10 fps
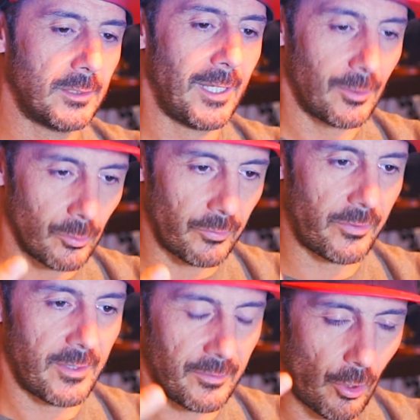and
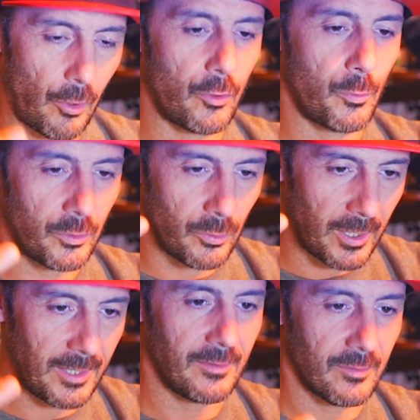those things hurt when you
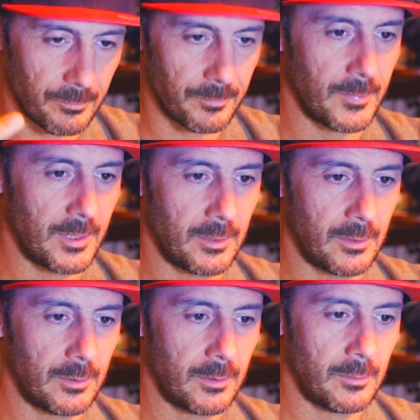hit them.
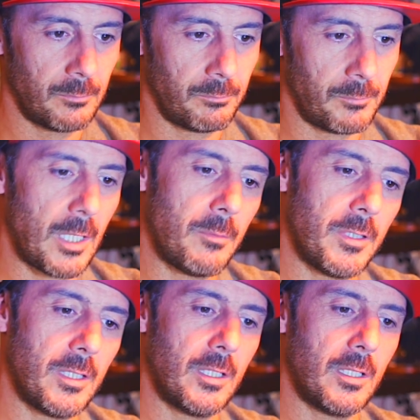
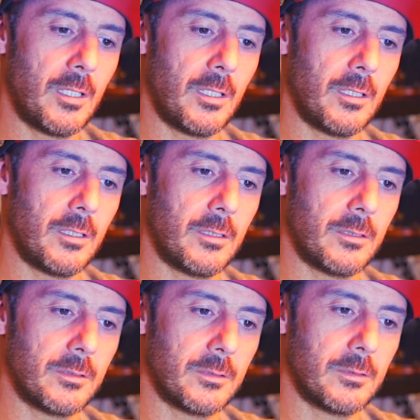Maybe.
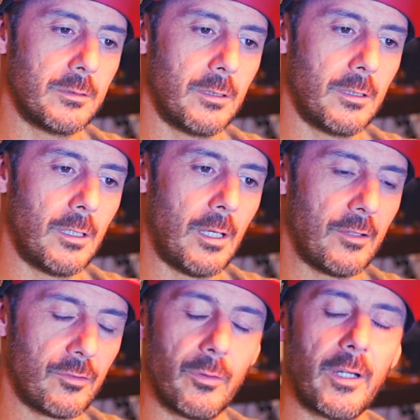
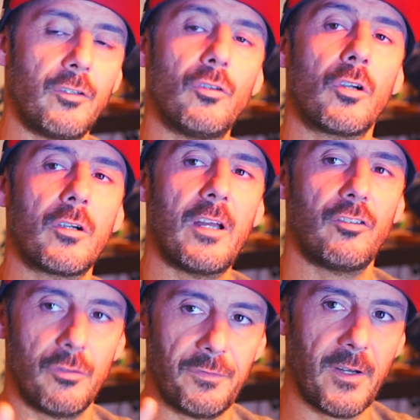As long as you don't
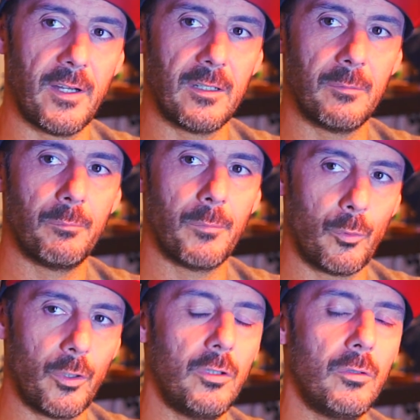crash, you're fine.
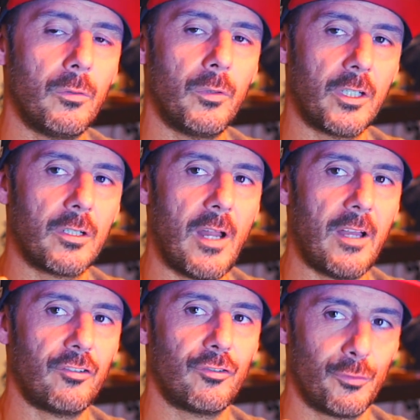But when we
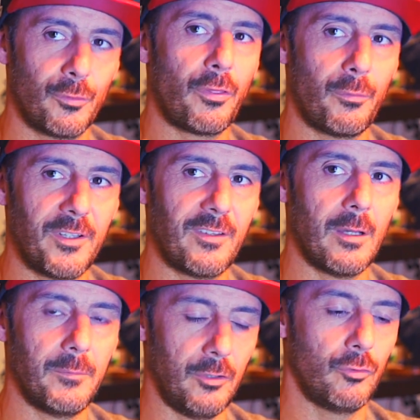crash 2 or 3
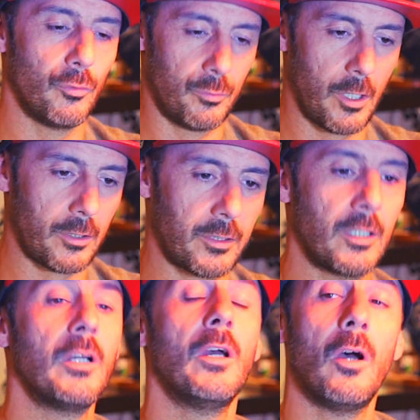times into a rock
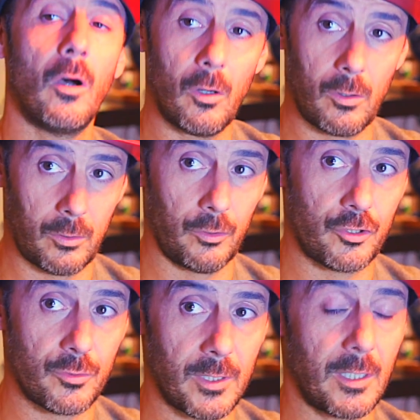or a
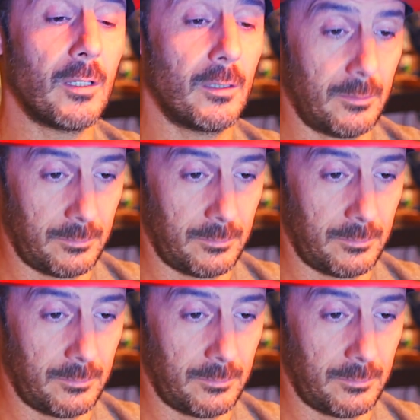tree,